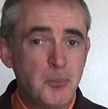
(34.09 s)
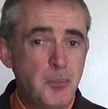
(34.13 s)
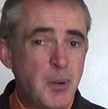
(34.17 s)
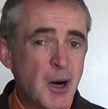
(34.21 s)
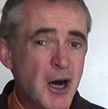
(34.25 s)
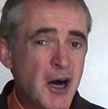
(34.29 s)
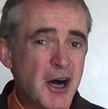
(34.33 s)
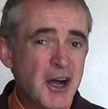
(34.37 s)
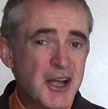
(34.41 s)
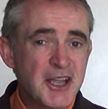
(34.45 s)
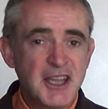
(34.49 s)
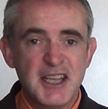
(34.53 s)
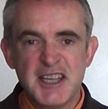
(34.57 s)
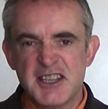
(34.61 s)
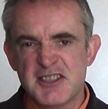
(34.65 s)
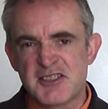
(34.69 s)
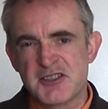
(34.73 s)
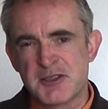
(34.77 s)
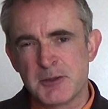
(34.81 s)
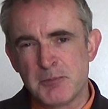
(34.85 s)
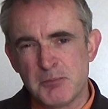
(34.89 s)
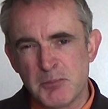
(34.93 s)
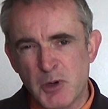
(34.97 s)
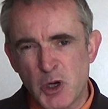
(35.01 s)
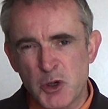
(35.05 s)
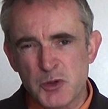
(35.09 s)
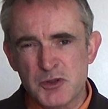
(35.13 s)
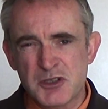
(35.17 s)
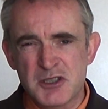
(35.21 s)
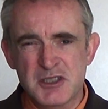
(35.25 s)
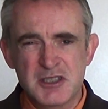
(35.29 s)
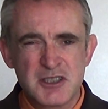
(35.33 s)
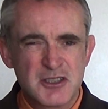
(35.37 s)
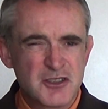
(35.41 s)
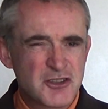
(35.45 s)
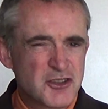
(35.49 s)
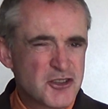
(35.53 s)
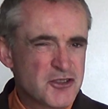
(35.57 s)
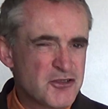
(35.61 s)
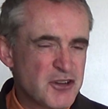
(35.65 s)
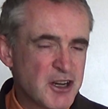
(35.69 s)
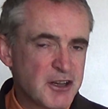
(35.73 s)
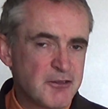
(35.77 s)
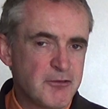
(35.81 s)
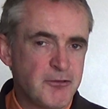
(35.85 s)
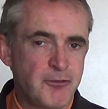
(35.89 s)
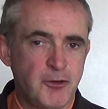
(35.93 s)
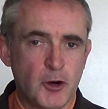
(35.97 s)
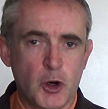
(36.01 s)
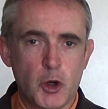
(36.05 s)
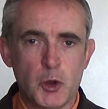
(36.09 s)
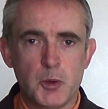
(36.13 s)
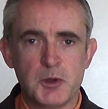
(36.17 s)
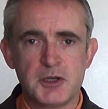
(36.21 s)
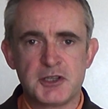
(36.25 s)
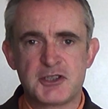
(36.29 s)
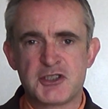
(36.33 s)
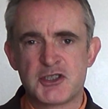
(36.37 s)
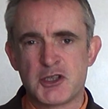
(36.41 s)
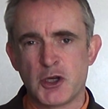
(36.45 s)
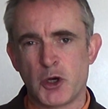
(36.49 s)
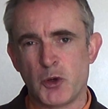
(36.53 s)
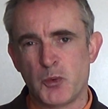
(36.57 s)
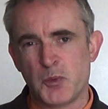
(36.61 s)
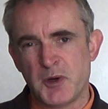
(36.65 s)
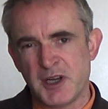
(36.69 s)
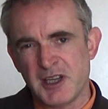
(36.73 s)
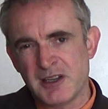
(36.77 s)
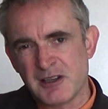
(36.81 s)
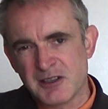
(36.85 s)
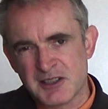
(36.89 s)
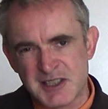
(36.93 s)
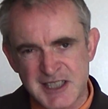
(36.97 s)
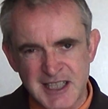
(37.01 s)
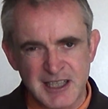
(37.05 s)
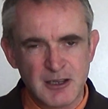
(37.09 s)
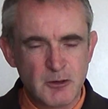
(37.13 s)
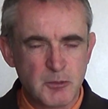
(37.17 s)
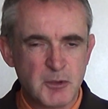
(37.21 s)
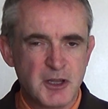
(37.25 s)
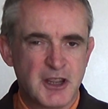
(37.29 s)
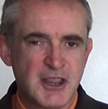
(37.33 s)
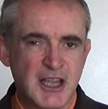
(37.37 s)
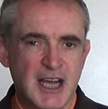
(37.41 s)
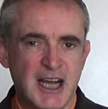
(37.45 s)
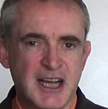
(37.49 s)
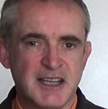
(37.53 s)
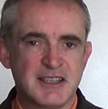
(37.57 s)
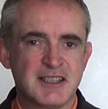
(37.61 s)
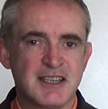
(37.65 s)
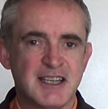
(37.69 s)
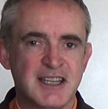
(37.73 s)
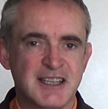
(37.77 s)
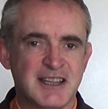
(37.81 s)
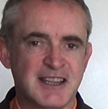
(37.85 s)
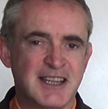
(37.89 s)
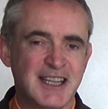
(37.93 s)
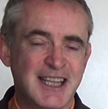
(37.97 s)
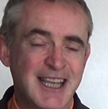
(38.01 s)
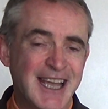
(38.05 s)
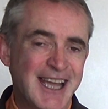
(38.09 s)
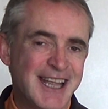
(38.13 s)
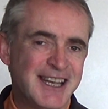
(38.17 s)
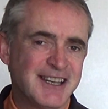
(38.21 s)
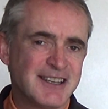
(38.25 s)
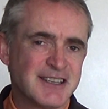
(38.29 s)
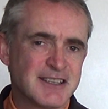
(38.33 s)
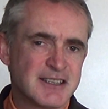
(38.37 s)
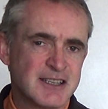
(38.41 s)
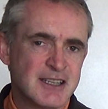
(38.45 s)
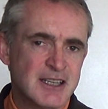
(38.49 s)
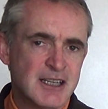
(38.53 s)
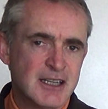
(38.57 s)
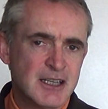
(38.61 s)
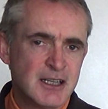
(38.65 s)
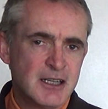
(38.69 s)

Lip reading: By is the most straightforward, so we'll deal with that at the end.